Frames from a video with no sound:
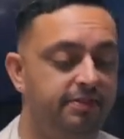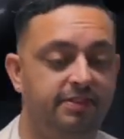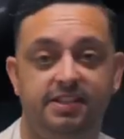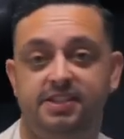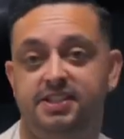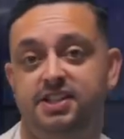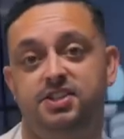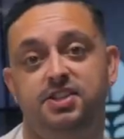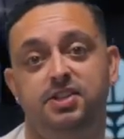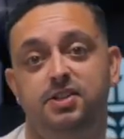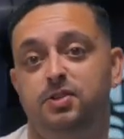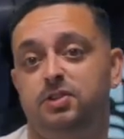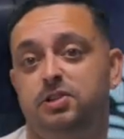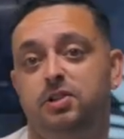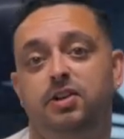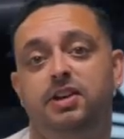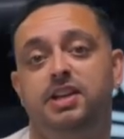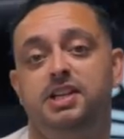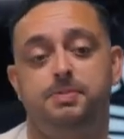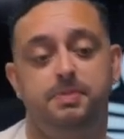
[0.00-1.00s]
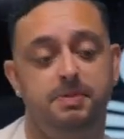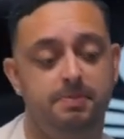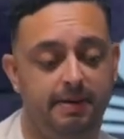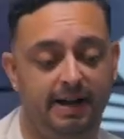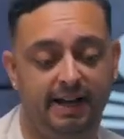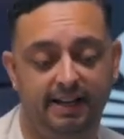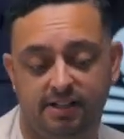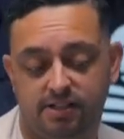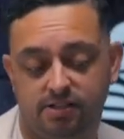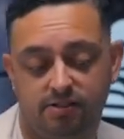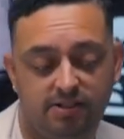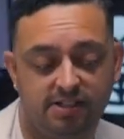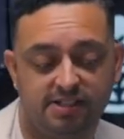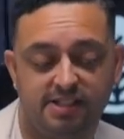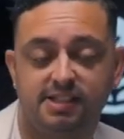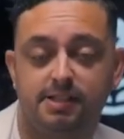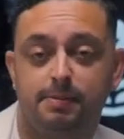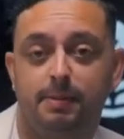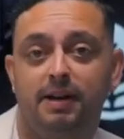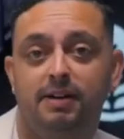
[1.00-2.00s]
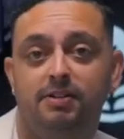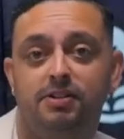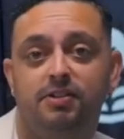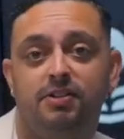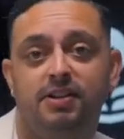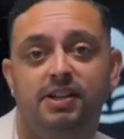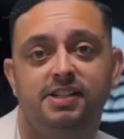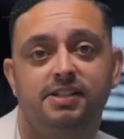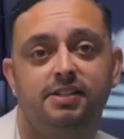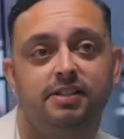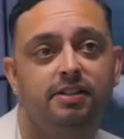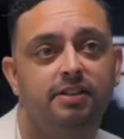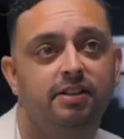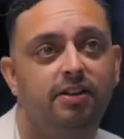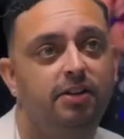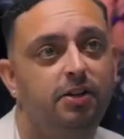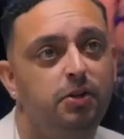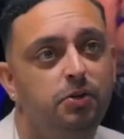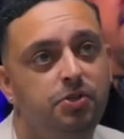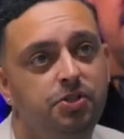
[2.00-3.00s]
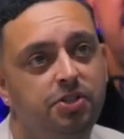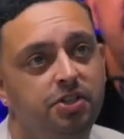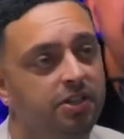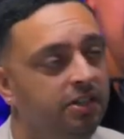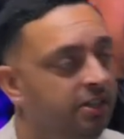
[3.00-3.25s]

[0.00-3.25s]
Decision looks like it's been made, as long as Isabella agrees. Oosh.